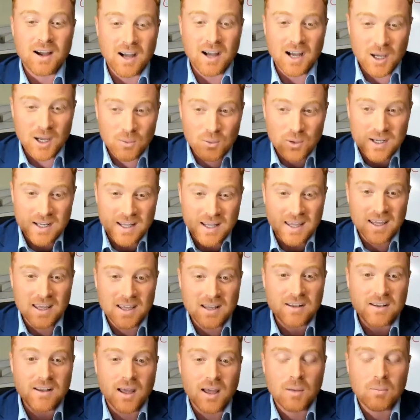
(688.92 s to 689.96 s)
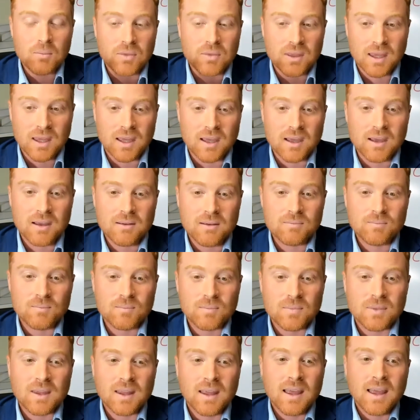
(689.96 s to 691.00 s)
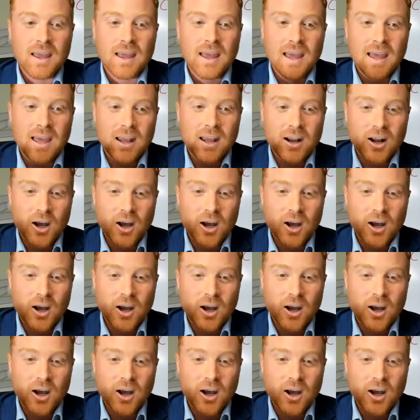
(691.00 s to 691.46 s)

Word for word: I would end up there and